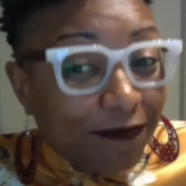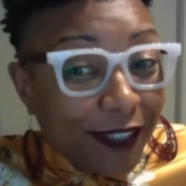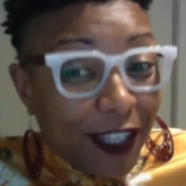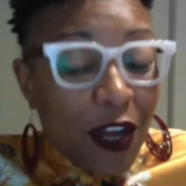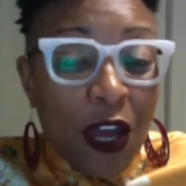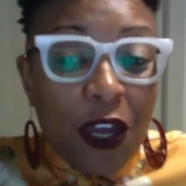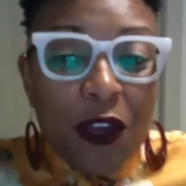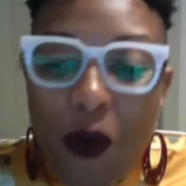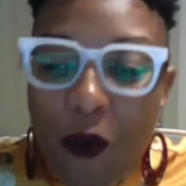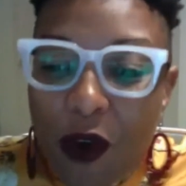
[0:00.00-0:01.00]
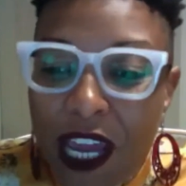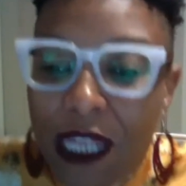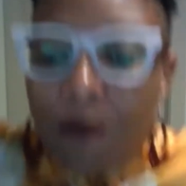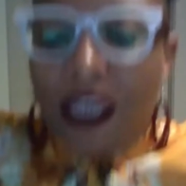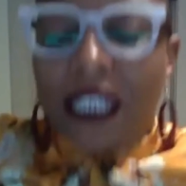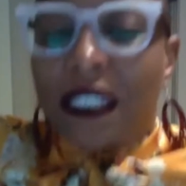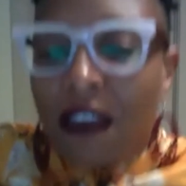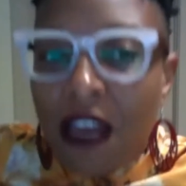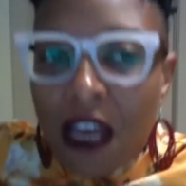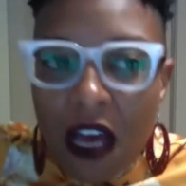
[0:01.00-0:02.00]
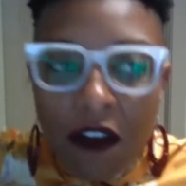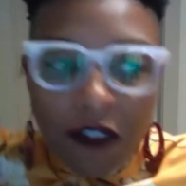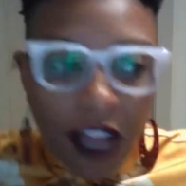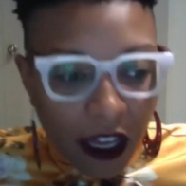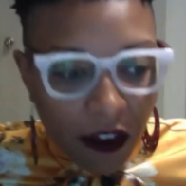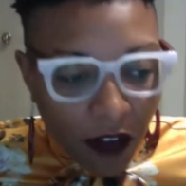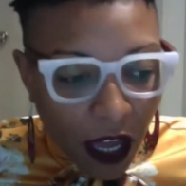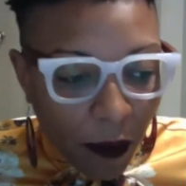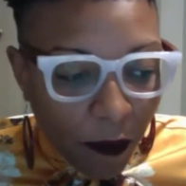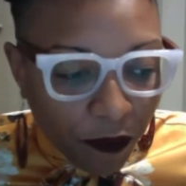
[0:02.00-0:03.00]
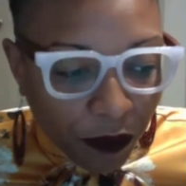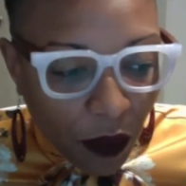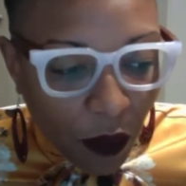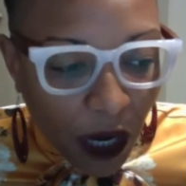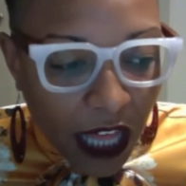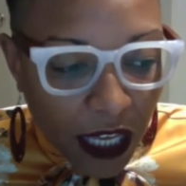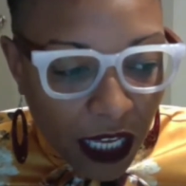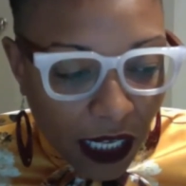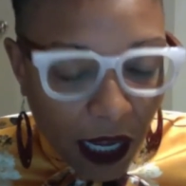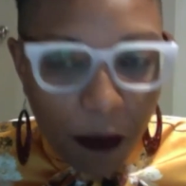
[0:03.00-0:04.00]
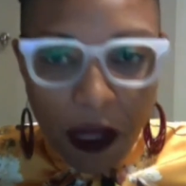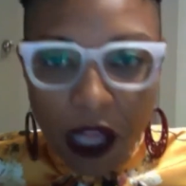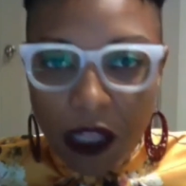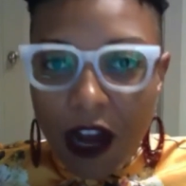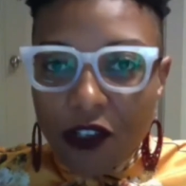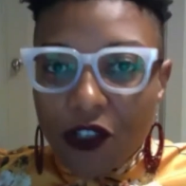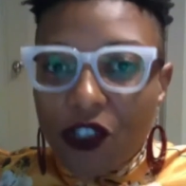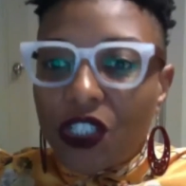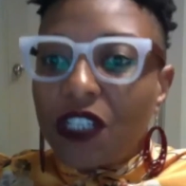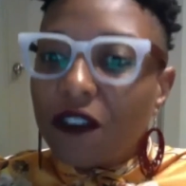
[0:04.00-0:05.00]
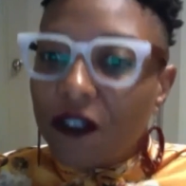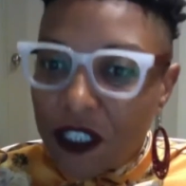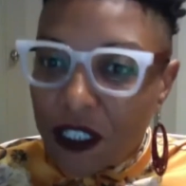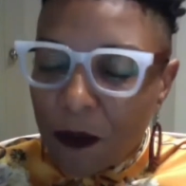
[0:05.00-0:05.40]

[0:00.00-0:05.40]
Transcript: now. We're in the midst of like what I think is like a larger shift,